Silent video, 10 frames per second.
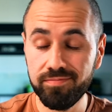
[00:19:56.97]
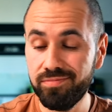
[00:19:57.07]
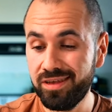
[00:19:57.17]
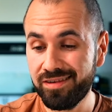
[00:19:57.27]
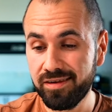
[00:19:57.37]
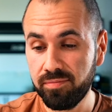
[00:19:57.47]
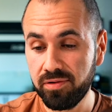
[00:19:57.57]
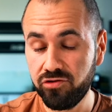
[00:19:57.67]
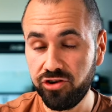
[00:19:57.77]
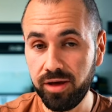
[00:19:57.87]
This simple
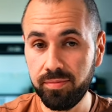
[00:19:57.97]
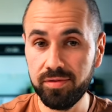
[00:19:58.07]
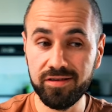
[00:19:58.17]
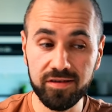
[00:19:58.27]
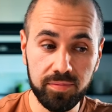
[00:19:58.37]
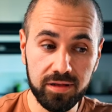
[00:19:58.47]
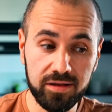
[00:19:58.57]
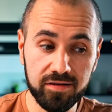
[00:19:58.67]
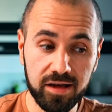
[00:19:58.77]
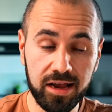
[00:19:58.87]
shape, the simple
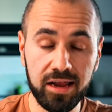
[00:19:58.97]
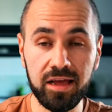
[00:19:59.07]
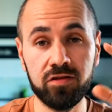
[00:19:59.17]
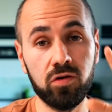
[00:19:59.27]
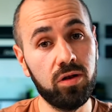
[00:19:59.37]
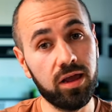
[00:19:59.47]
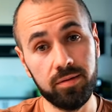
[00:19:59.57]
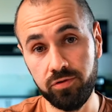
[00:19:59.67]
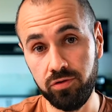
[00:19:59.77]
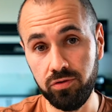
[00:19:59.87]
design, it's only
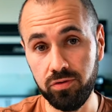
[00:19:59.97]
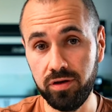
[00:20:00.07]
up to you.